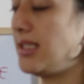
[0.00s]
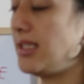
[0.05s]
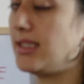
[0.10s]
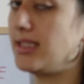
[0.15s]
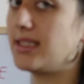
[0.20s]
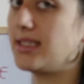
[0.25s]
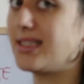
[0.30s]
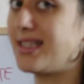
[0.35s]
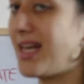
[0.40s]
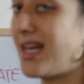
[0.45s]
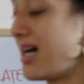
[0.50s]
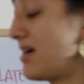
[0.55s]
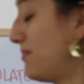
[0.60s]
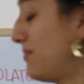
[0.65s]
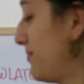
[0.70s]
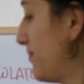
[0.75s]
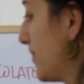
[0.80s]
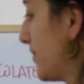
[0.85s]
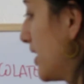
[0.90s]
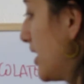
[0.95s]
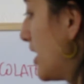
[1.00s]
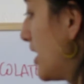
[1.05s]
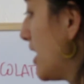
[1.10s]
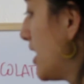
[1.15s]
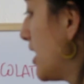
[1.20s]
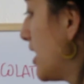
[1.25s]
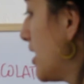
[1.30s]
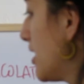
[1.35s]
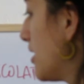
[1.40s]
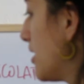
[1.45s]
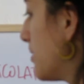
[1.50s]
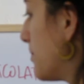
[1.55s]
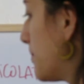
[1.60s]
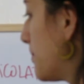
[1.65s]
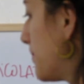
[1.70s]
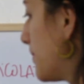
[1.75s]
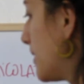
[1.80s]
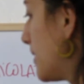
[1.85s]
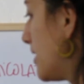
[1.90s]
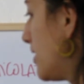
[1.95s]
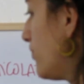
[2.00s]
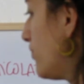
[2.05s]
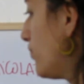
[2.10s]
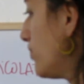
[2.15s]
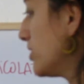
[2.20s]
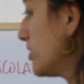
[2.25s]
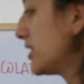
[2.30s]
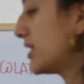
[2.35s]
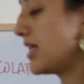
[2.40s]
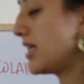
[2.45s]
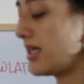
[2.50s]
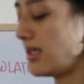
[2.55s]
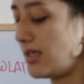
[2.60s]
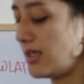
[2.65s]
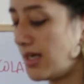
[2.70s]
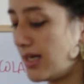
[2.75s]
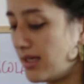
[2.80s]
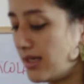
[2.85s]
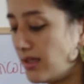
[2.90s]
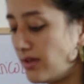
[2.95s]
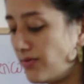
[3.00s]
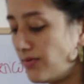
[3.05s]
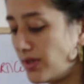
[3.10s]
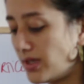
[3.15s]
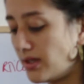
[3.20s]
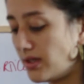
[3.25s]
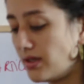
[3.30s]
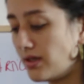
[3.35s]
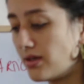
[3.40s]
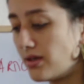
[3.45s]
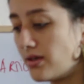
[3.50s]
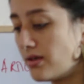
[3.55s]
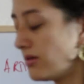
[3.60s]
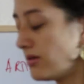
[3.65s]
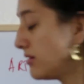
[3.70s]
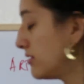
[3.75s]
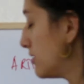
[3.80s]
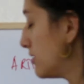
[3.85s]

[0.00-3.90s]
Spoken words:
is da. If you say I live here